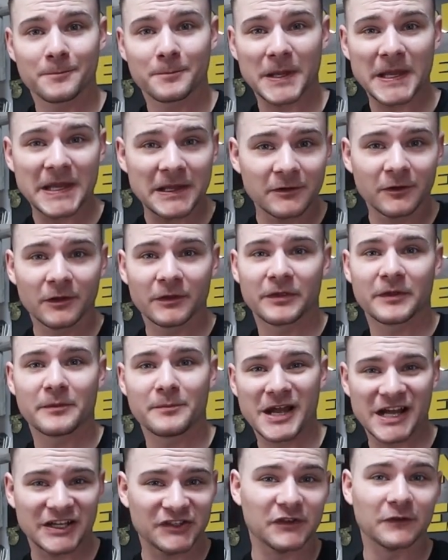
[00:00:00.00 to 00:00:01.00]
peel the
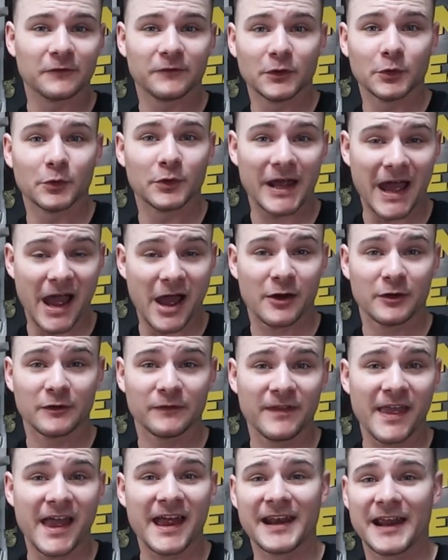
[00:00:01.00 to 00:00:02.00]
masking fluid out
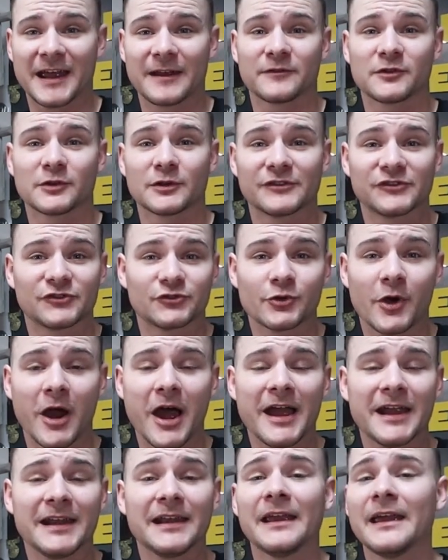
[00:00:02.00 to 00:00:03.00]
of that after it's
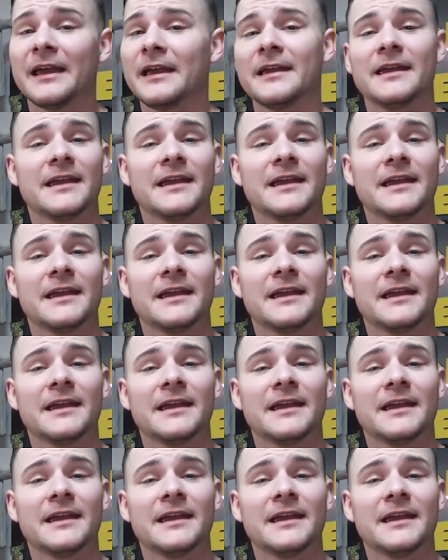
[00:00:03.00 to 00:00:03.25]
dried,